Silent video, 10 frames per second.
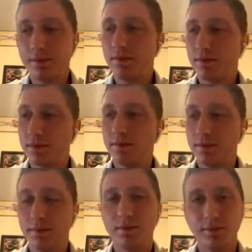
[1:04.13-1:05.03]
up.
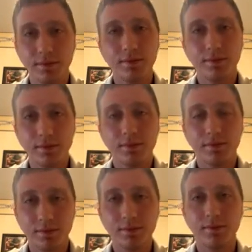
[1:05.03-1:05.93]
You want to hear what
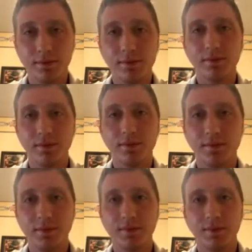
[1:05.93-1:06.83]
Joey, what it is?
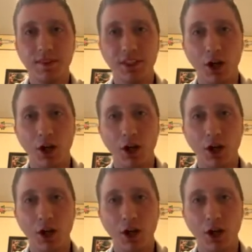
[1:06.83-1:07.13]
Okay.